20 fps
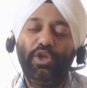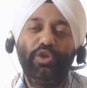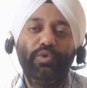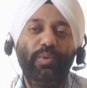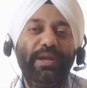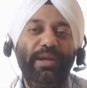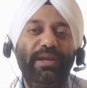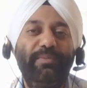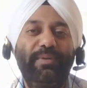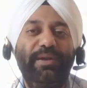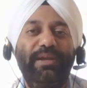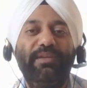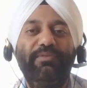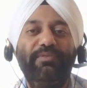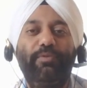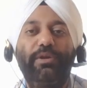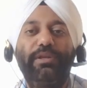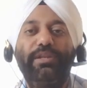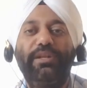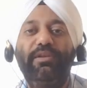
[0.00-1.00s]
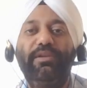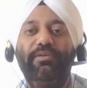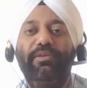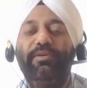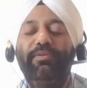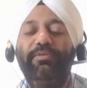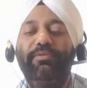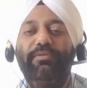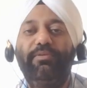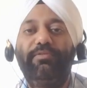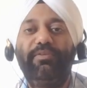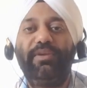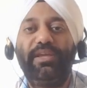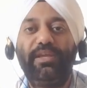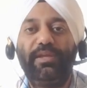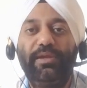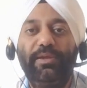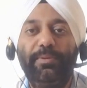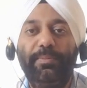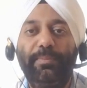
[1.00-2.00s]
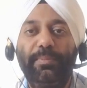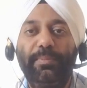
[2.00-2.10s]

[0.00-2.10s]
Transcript: You will end up getting 49, 50.